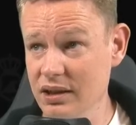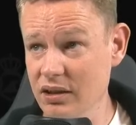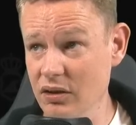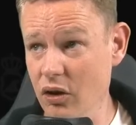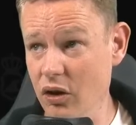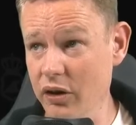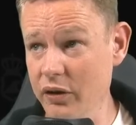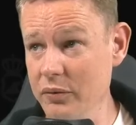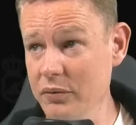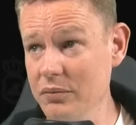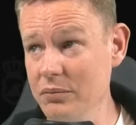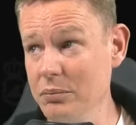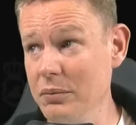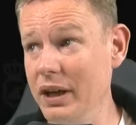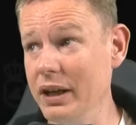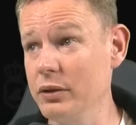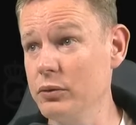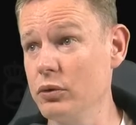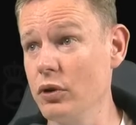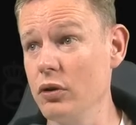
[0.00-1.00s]
on
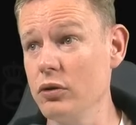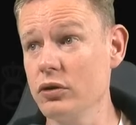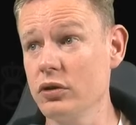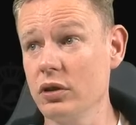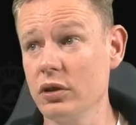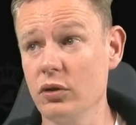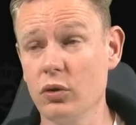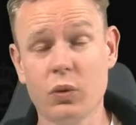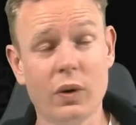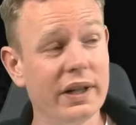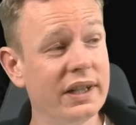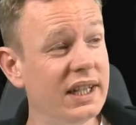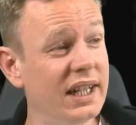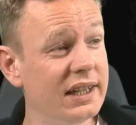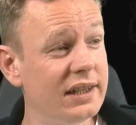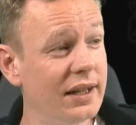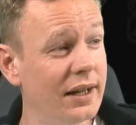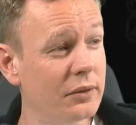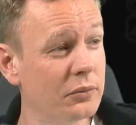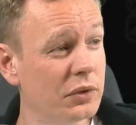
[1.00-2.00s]
my road to
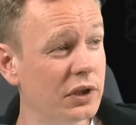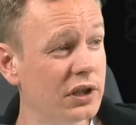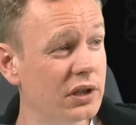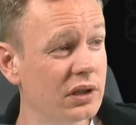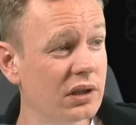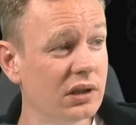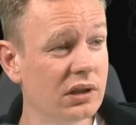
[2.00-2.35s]
2800.